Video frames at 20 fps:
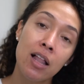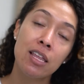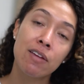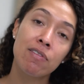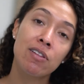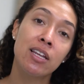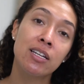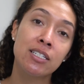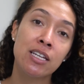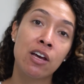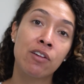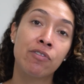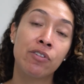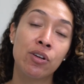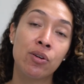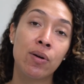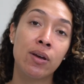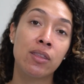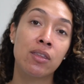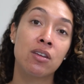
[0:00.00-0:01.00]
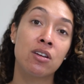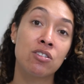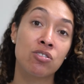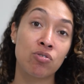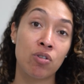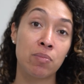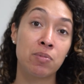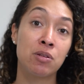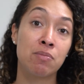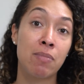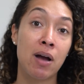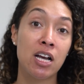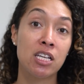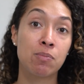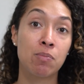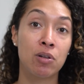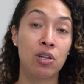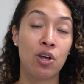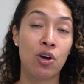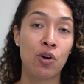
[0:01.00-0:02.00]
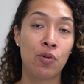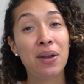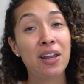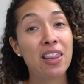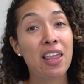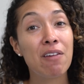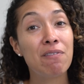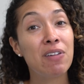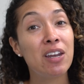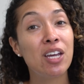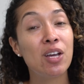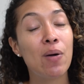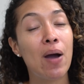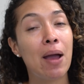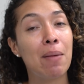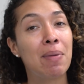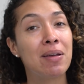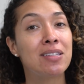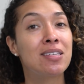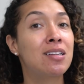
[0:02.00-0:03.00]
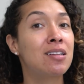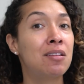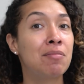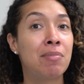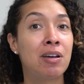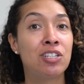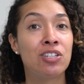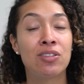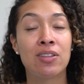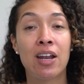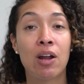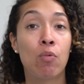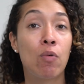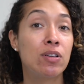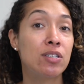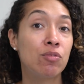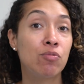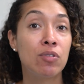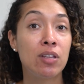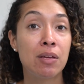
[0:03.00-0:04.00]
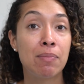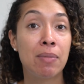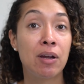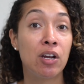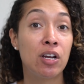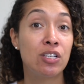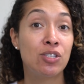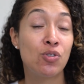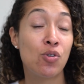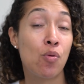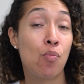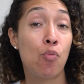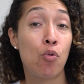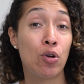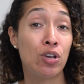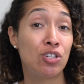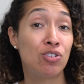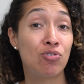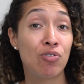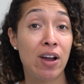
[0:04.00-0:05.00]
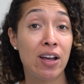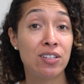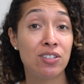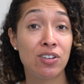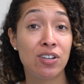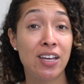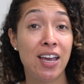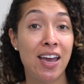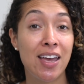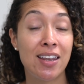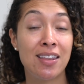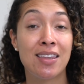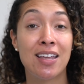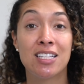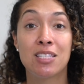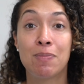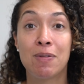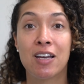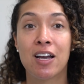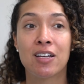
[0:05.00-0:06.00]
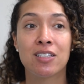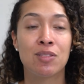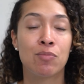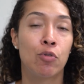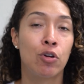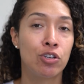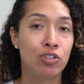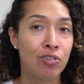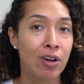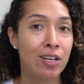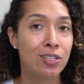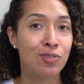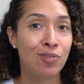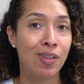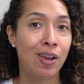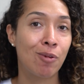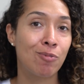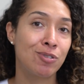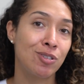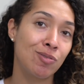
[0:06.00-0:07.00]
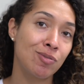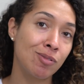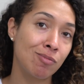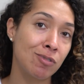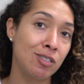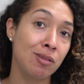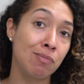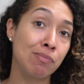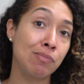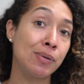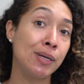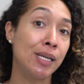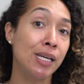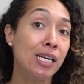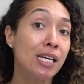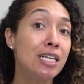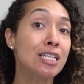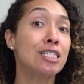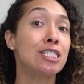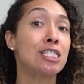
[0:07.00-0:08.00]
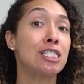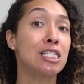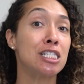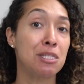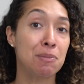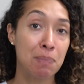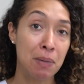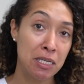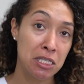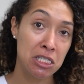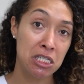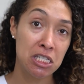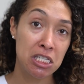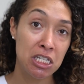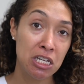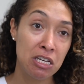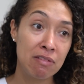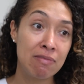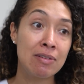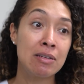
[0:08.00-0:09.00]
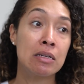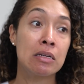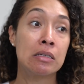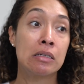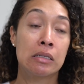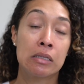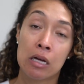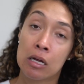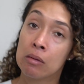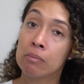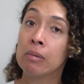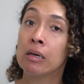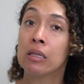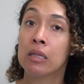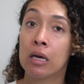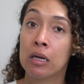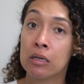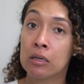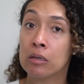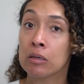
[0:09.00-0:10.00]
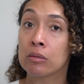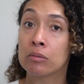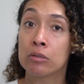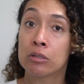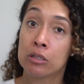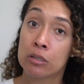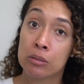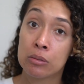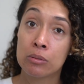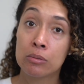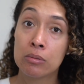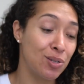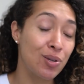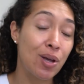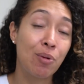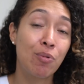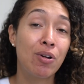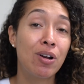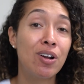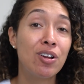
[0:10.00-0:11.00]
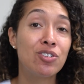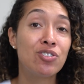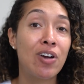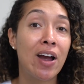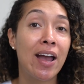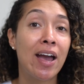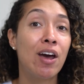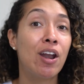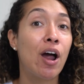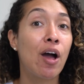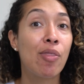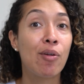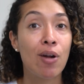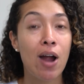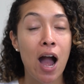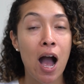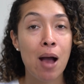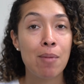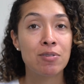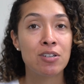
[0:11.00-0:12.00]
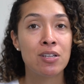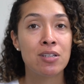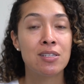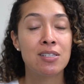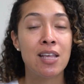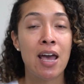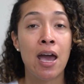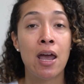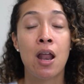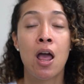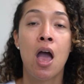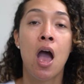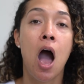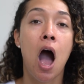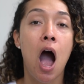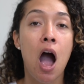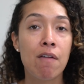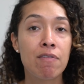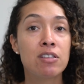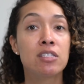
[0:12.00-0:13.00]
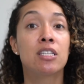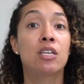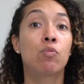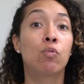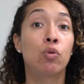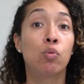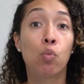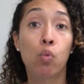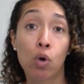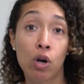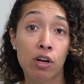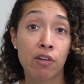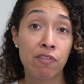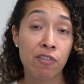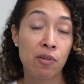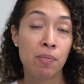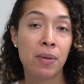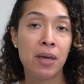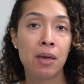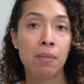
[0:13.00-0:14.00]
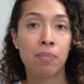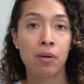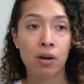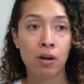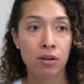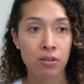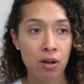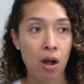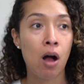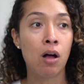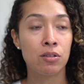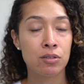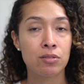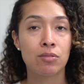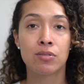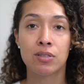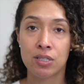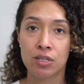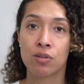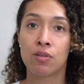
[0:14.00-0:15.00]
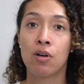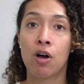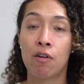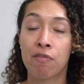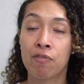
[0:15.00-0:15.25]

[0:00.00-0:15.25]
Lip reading: I'll leave a link down for you in the description box below. But in that video, I basically mentioned that I wasn't really married to a moisturizer yet, and that's because the moisturizer that I was using was a bit expensive, and then y'all made that known too. So I wanted to try out other options that obviously would work for me, but are also still